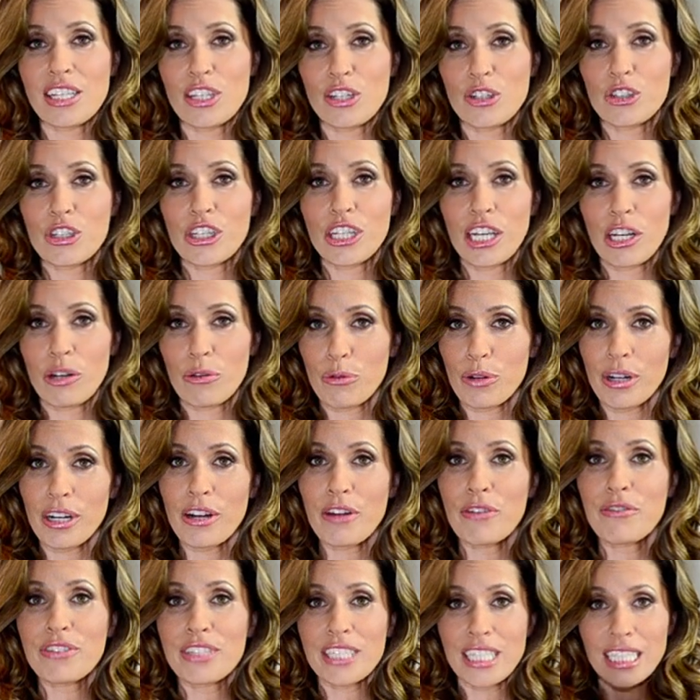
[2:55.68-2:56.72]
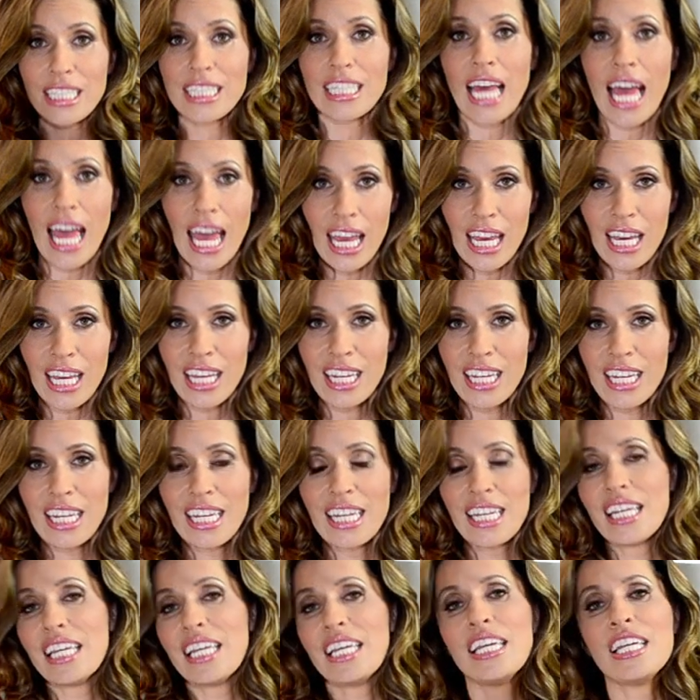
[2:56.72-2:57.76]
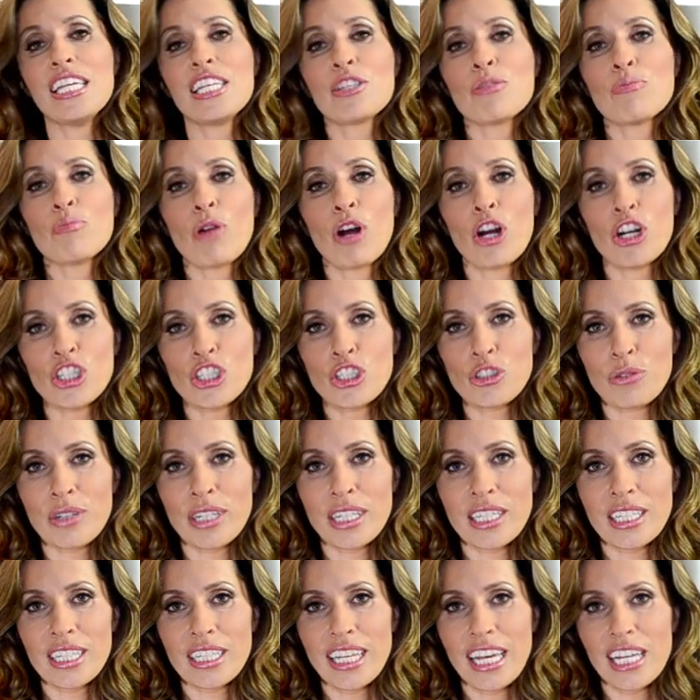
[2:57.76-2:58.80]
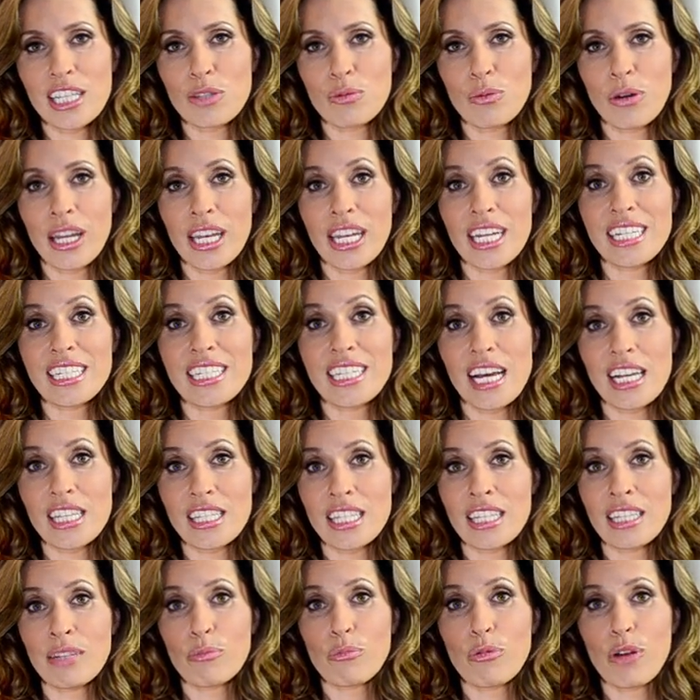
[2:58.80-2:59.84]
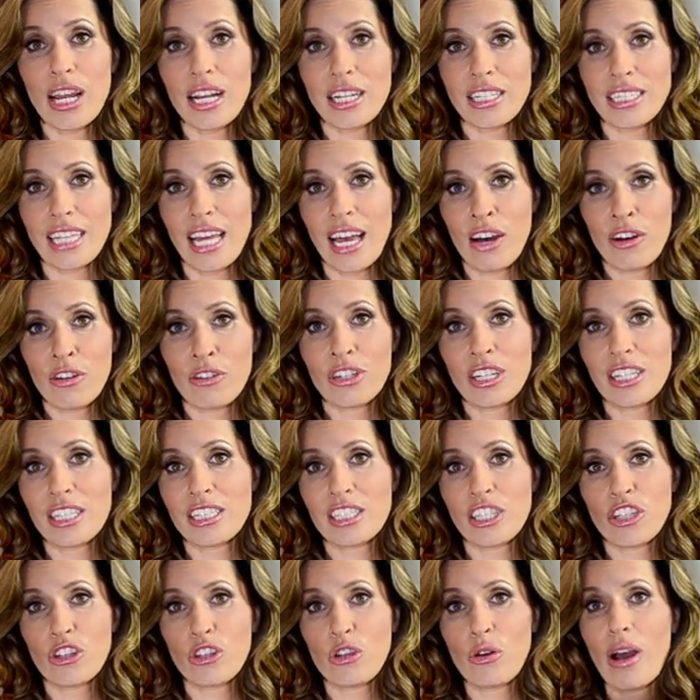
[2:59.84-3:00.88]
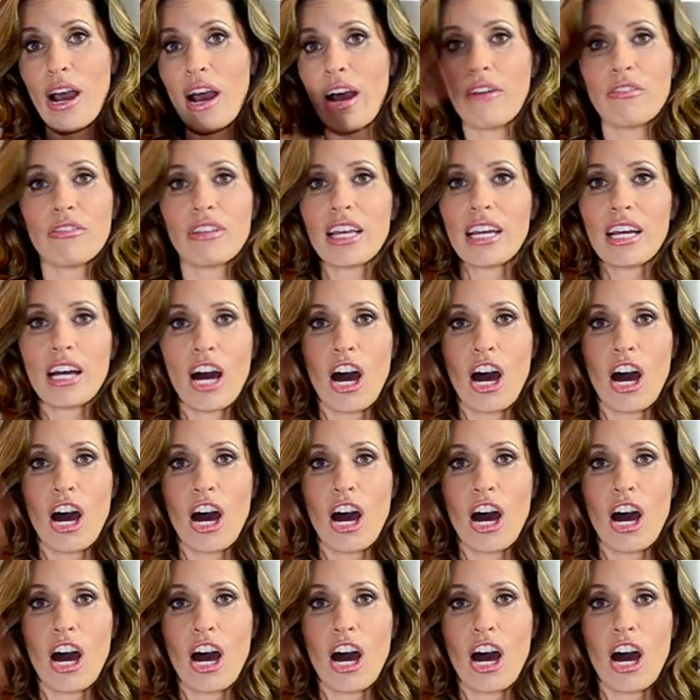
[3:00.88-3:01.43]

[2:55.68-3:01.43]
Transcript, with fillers: that you should get rid of today is margarine. Guess what? It doesn't break down until you have like